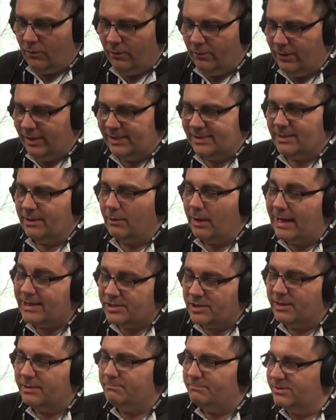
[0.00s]
right. So
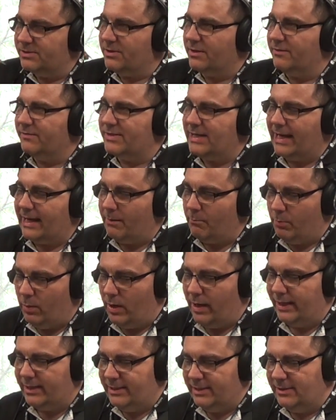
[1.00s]
as I sort of take a
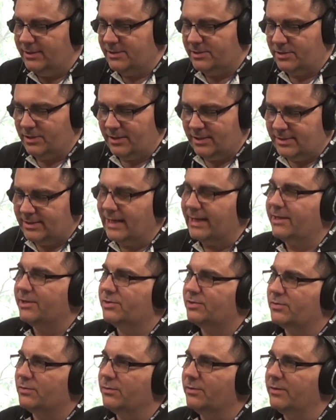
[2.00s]
bite, can you just sort of take
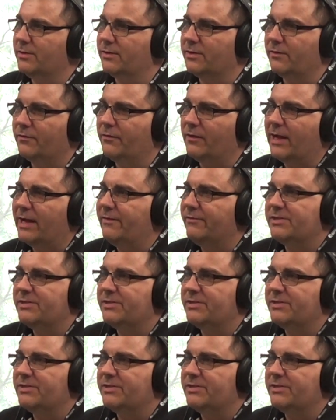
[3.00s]
us through the flavours